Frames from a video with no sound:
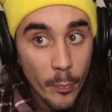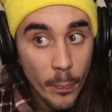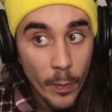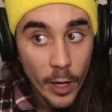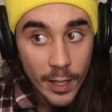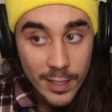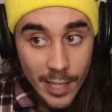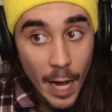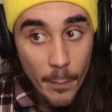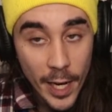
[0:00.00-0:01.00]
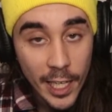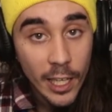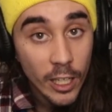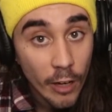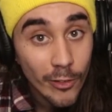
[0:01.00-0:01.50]
But it's not making
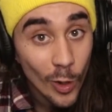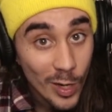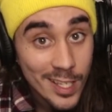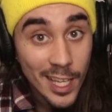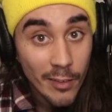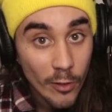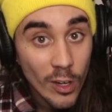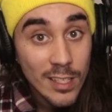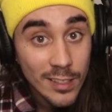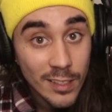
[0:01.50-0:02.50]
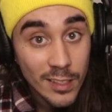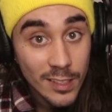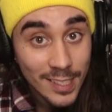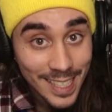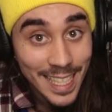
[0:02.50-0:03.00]
enough noise yet for us to
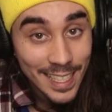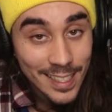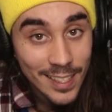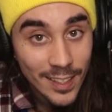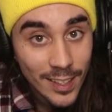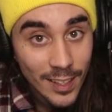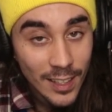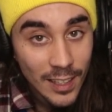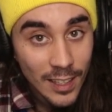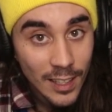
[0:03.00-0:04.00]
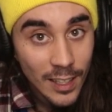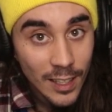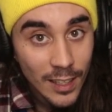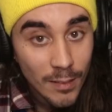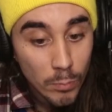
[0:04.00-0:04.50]
see it.
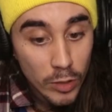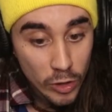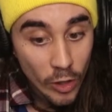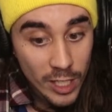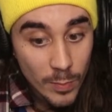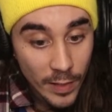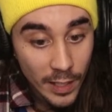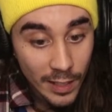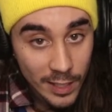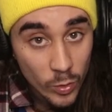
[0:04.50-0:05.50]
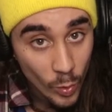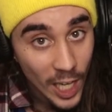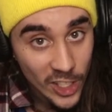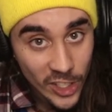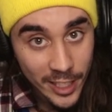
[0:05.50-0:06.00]
But trust me, it's
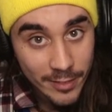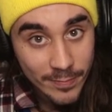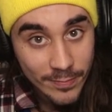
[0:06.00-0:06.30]
watching.